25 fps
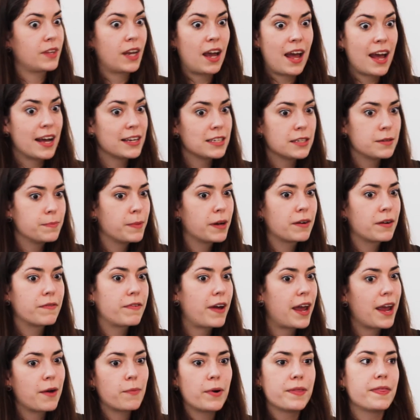Esther
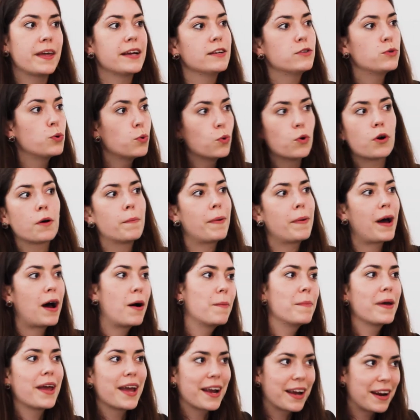McVeigh, when they talk about
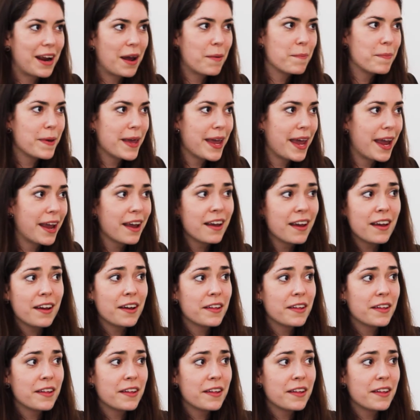being an MP,